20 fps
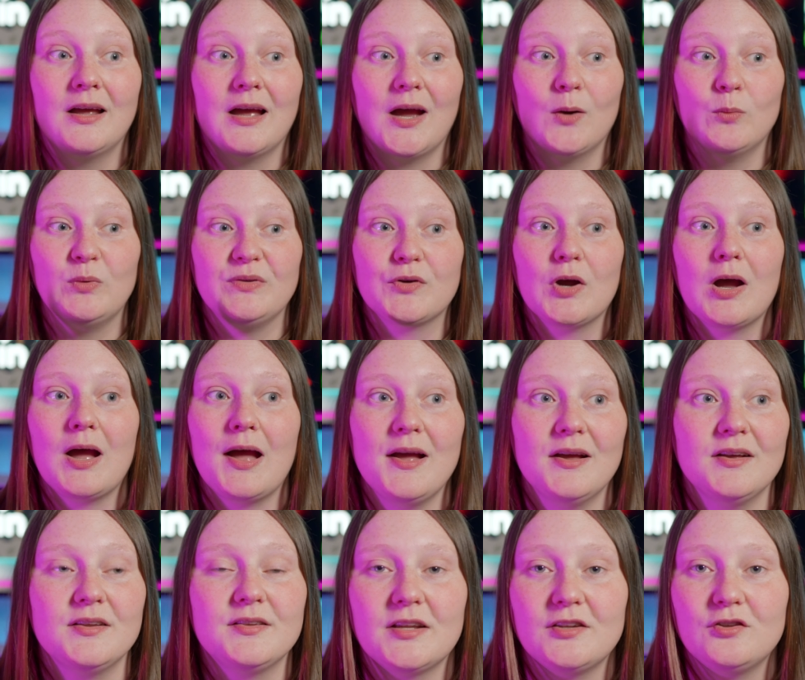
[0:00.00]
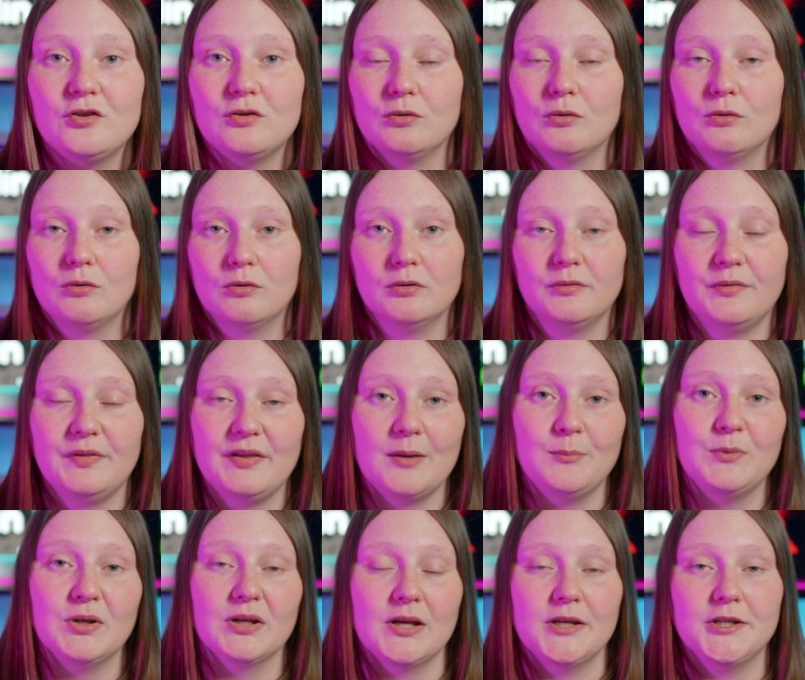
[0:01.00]
and we've got access to all of the
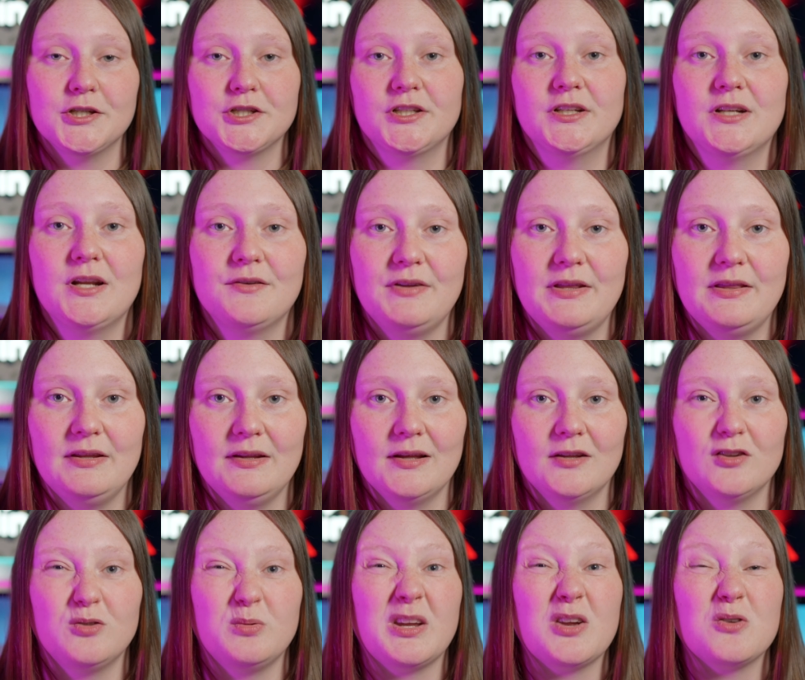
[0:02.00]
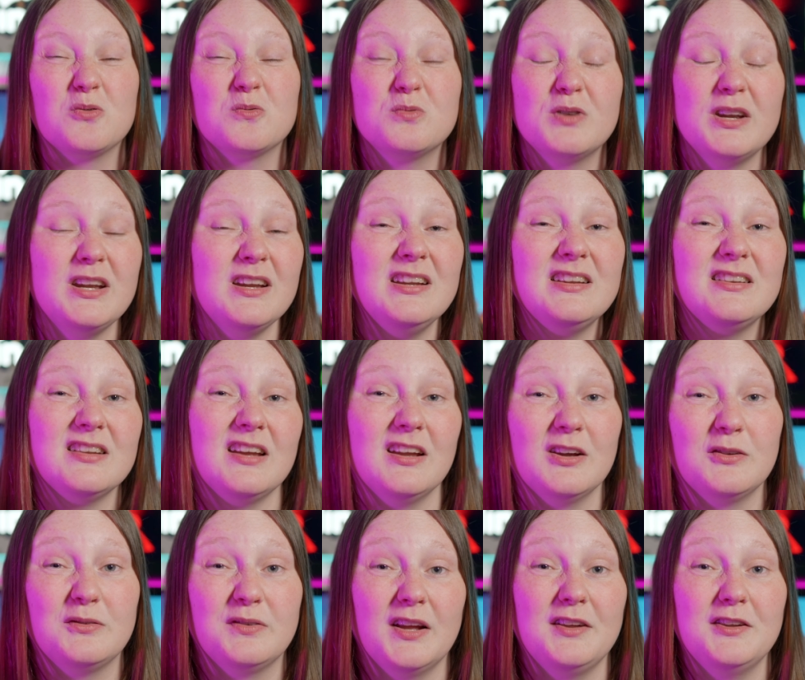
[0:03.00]
emulation and everything else. We can really
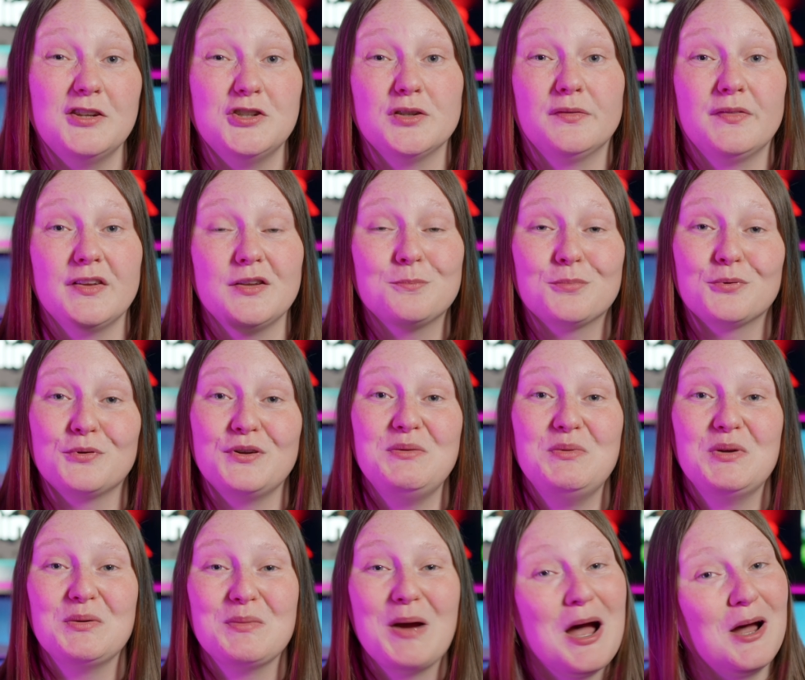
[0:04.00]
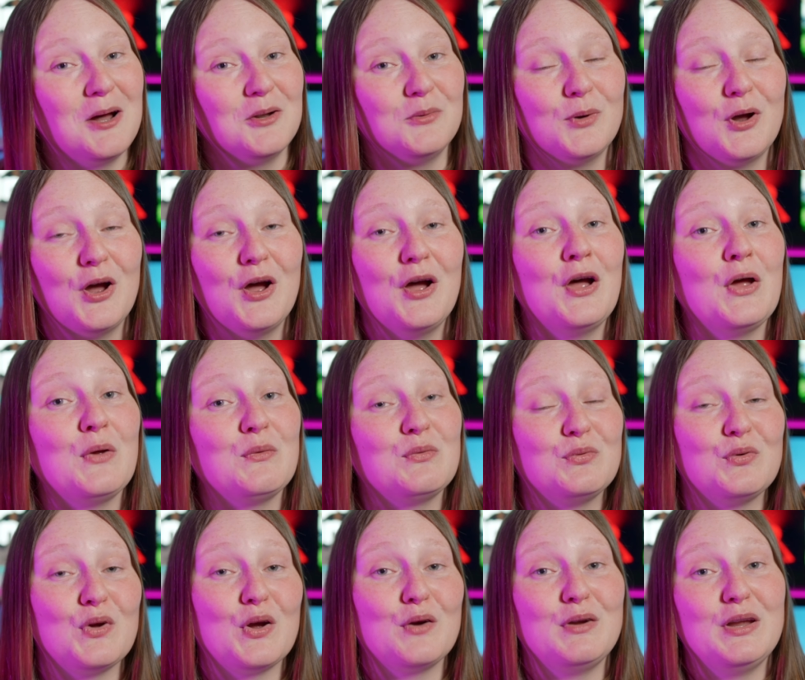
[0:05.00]
take advantage of this premium hardware at a
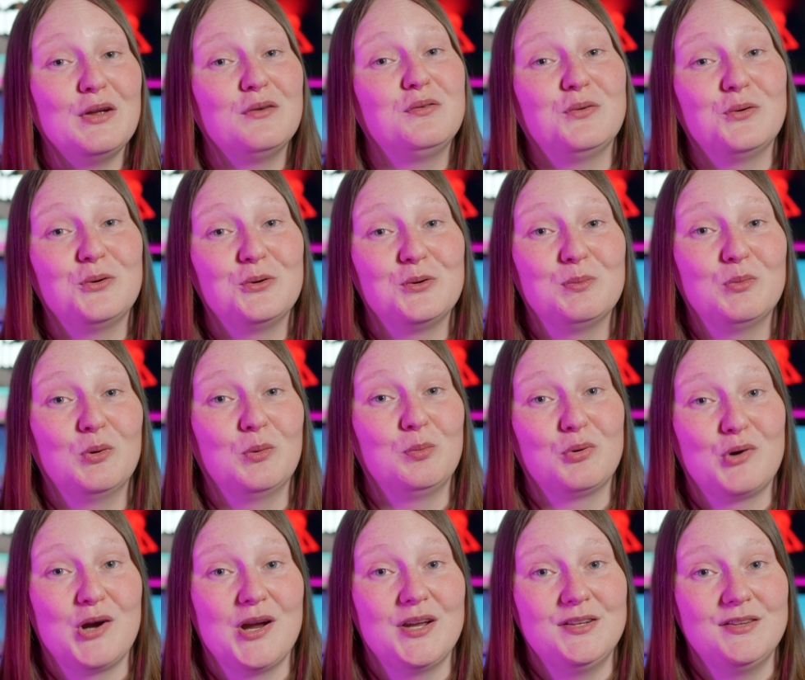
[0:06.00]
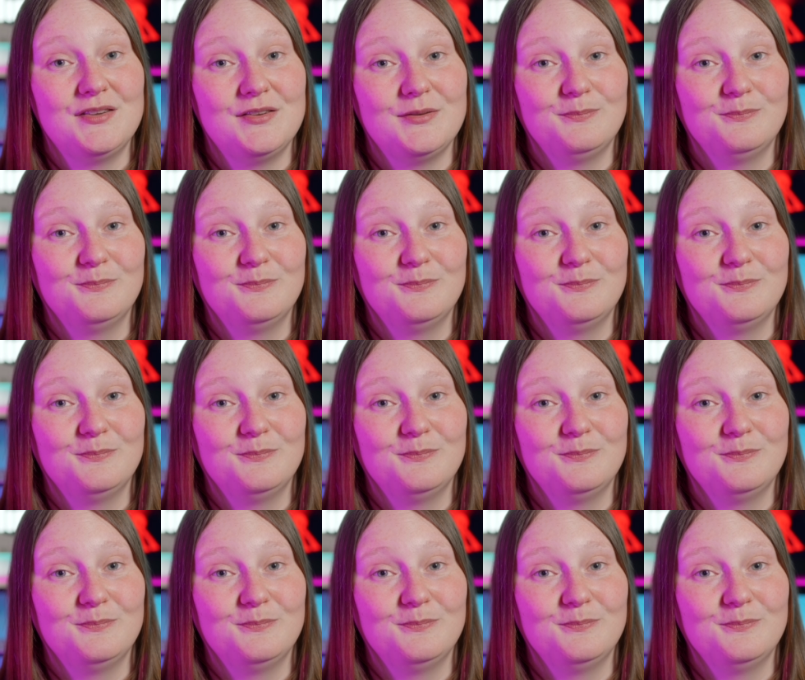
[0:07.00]
very affordable price.